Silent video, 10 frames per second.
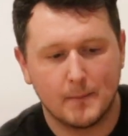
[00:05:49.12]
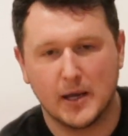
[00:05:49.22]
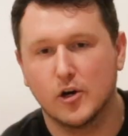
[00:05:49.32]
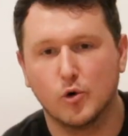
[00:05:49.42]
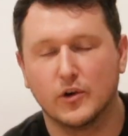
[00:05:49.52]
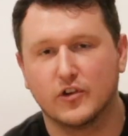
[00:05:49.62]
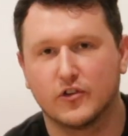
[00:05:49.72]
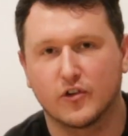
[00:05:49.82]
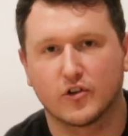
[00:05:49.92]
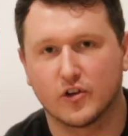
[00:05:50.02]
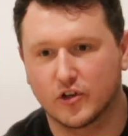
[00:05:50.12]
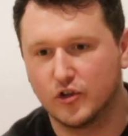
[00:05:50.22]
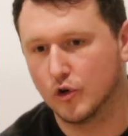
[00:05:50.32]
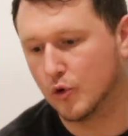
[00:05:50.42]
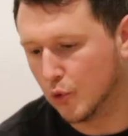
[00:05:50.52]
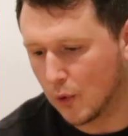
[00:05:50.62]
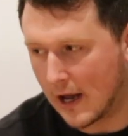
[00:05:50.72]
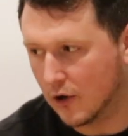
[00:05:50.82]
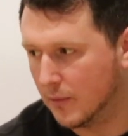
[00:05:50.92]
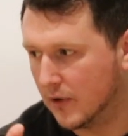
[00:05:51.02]
pill which is just going to cure all
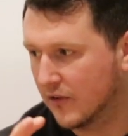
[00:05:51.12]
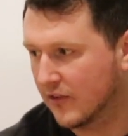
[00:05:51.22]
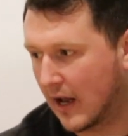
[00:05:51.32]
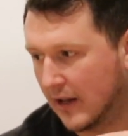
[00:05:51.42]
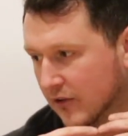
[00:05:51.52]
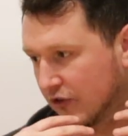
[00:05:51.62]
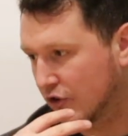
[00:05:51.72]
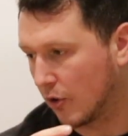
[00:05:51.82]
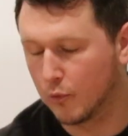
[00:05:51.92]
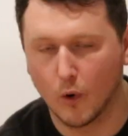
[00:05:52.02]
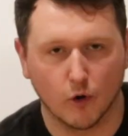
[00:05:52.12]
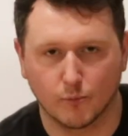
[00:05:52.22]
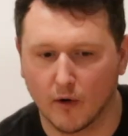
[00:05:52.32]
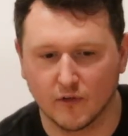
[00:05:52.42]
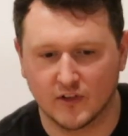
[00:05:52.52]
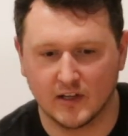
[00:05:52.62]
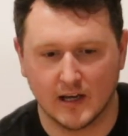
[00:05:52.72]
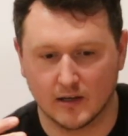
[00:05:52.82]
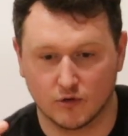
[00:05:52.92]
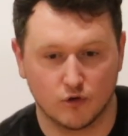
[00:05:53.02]
ailments and stop world poverty
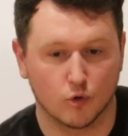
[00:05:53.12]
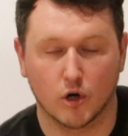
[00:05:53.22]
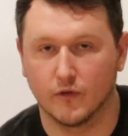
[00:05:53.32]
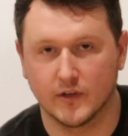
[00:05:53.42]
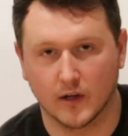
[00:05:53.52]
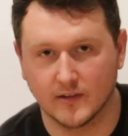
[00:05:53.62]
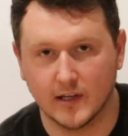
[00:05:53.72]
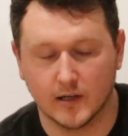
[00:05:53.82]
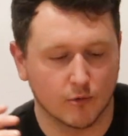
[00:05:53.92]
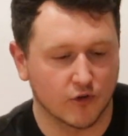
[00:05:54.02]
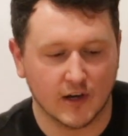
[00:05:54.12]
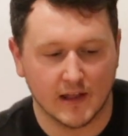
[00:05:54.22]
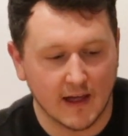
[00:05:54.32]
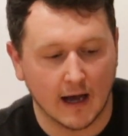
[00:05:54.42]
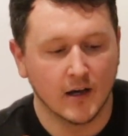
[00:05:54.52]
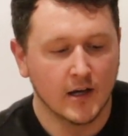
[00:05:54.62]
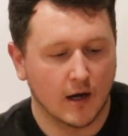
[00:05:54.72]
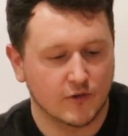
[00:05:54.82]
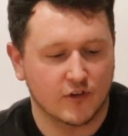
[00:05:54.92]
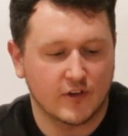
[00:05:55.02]
and cure COVID-19. I'm not saying that.
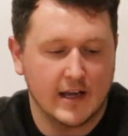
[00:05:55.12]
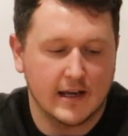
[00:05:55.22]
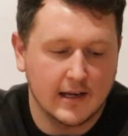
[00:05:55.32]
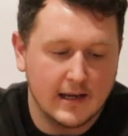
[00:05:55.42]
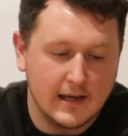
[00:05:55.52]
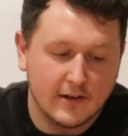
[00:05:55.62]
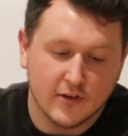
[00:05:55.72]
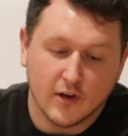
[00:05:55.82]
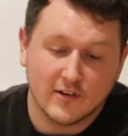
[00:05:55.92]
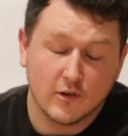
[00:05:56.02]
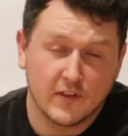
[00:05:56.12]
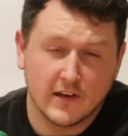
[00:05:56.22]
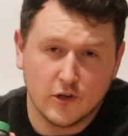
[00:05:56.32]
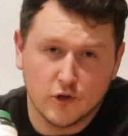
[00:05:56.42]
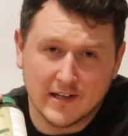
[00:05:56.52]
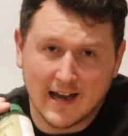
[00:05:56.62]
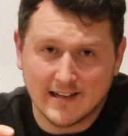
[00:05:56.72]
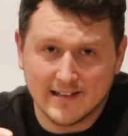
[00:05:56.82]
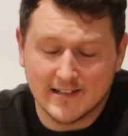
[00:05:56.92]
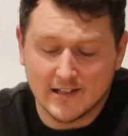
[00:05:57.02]
I'm just saying it is a nice little thing that you can
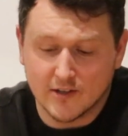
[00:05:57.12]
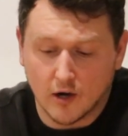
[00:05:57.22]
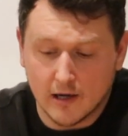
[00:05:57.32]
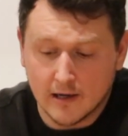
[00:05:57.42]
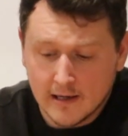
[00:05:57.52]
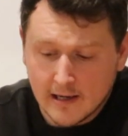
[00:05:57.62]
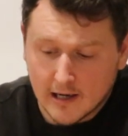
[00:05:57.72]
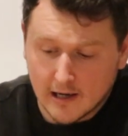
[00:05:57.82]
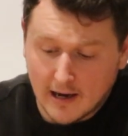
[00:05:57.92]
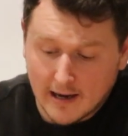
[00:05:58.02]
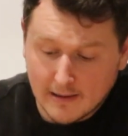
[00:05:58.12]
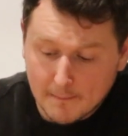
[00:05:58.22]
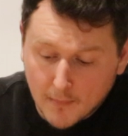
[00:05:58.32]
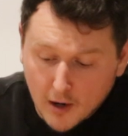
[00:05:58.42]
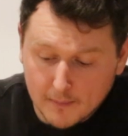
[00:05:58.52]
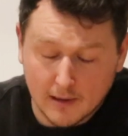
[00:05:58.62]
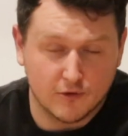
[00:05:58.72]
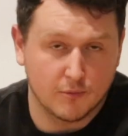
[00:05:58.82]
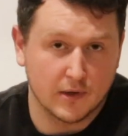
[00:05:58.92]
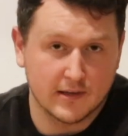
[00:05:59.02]
add into your diet, and it might be
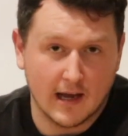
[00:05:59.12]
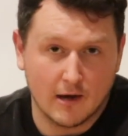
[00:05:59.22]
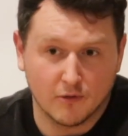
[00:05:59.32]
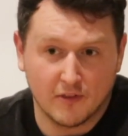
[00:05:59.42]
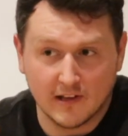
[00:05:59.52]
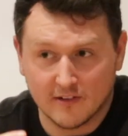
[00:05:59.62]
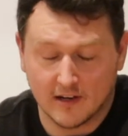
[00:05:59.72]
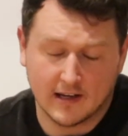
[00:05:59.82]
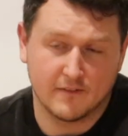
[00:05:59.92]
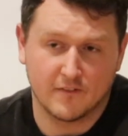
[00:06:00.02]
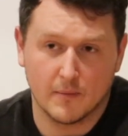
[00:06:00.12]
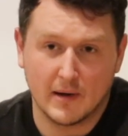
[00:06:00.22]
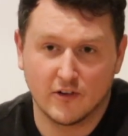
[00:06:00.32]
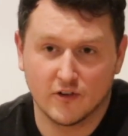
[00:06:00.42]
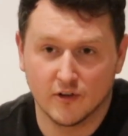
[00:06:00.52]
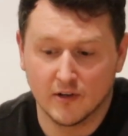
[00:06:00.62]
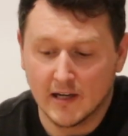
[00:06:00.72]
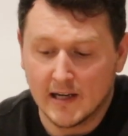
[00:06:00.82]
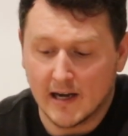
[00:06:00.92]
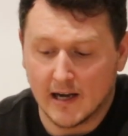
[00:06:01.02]
able to bring down things like inflammation,
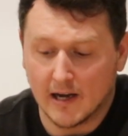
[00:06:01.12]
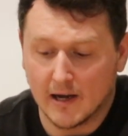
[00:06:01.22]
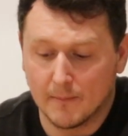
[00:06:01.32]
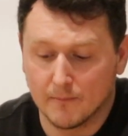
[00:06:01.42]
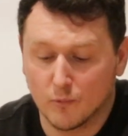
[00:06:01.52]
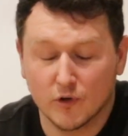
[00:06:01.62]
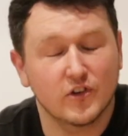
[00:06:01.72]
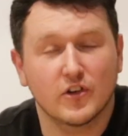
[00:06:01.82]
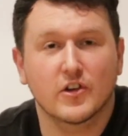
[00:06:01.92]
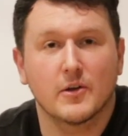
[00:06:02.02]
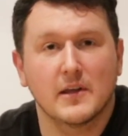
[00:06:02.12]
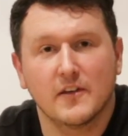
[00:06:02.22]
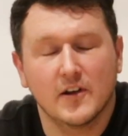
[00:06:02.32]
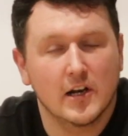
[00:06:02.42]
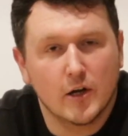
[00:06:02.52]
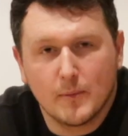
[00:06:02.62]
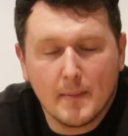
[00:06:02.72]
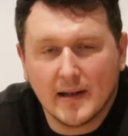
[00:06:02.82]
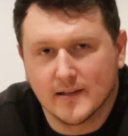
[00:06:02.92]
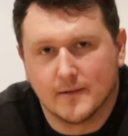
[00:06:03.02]
which is just going to make you feel a little bit
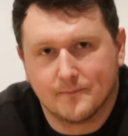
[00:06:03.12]
better.